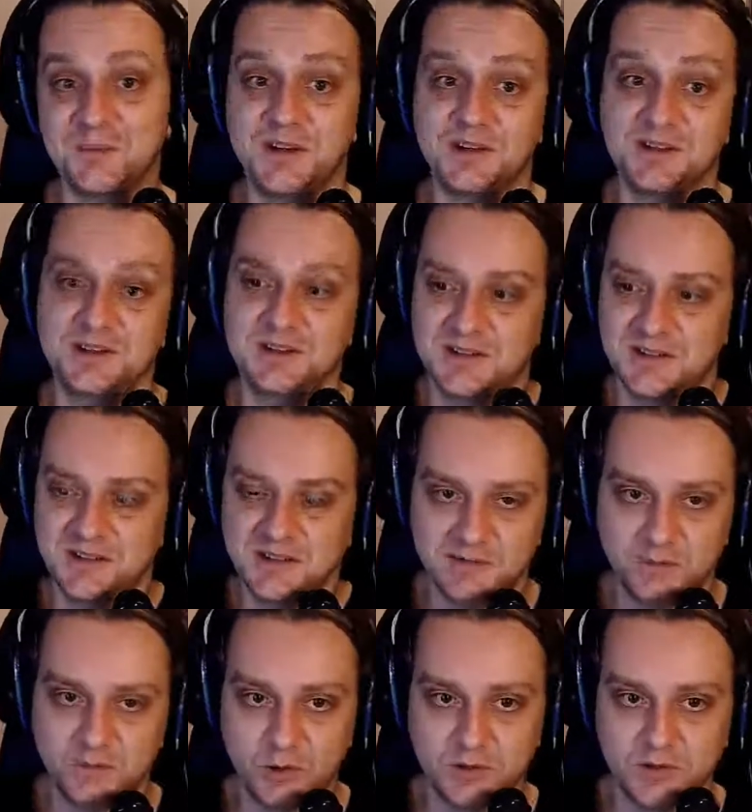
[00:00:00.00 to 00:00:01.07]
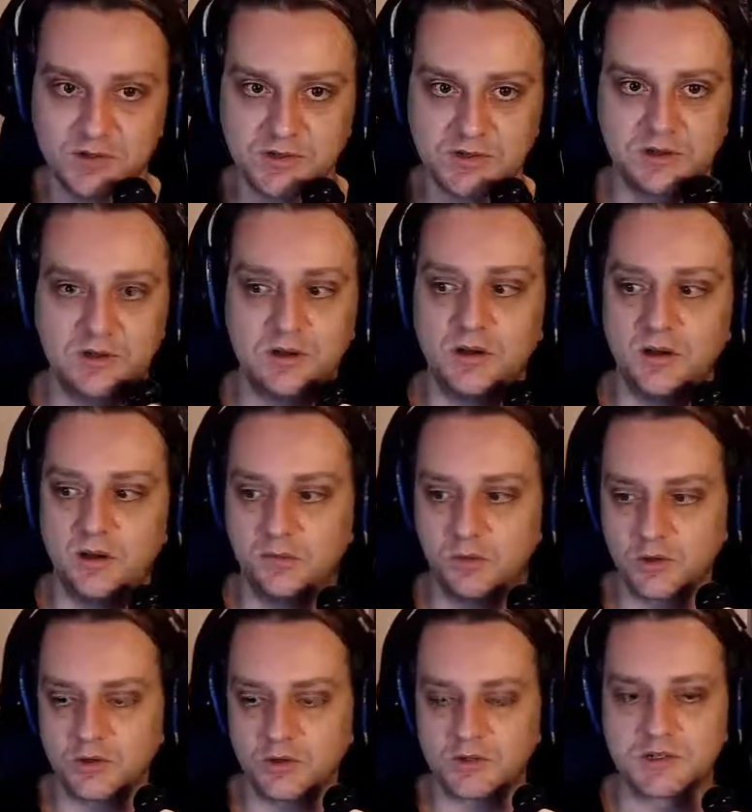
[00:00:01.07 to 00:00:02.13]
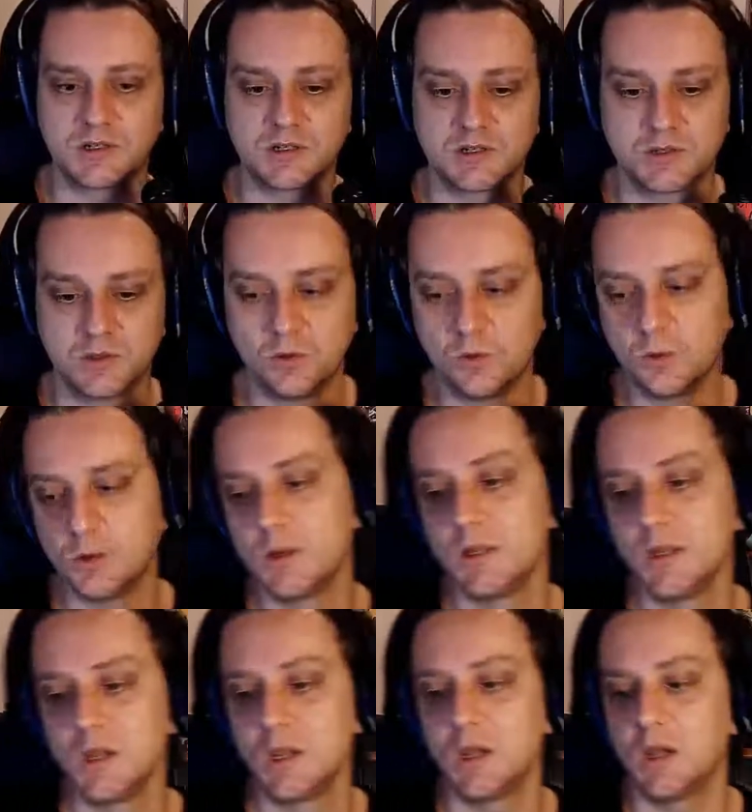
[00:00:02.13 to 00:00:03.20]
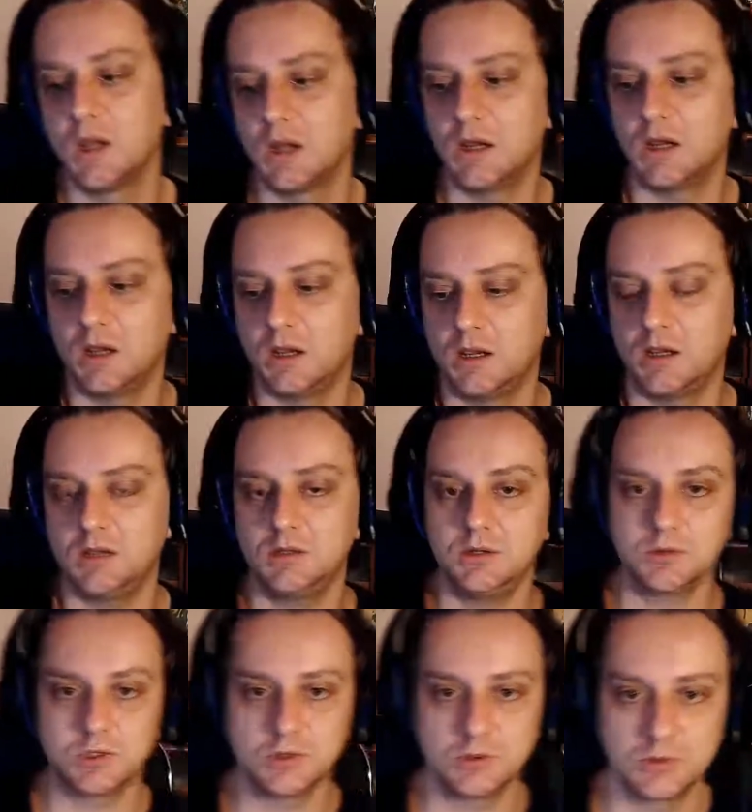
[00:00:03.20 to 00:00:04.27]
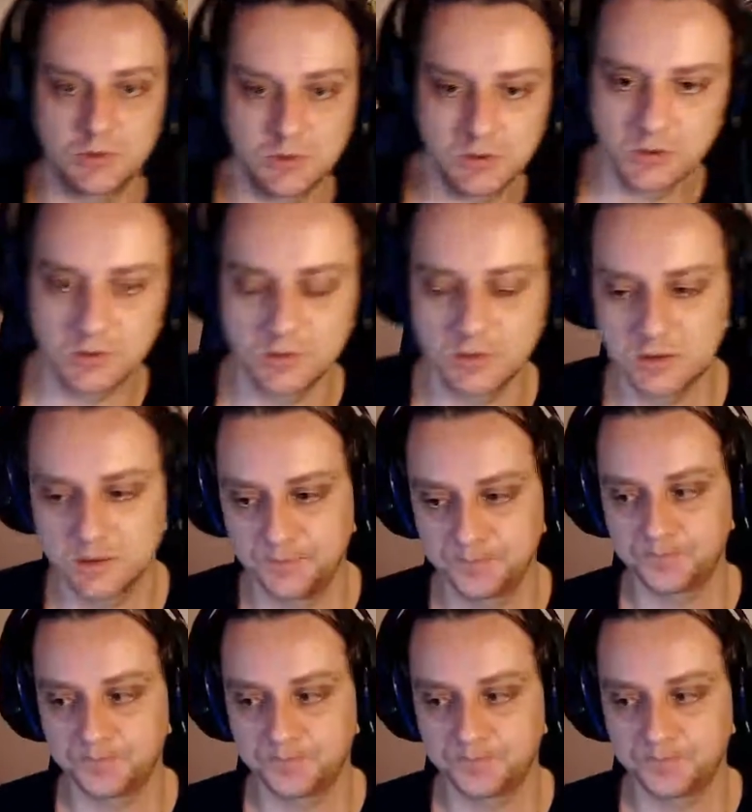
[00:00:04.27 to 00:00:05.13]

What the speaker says: But it's worth so. And you should not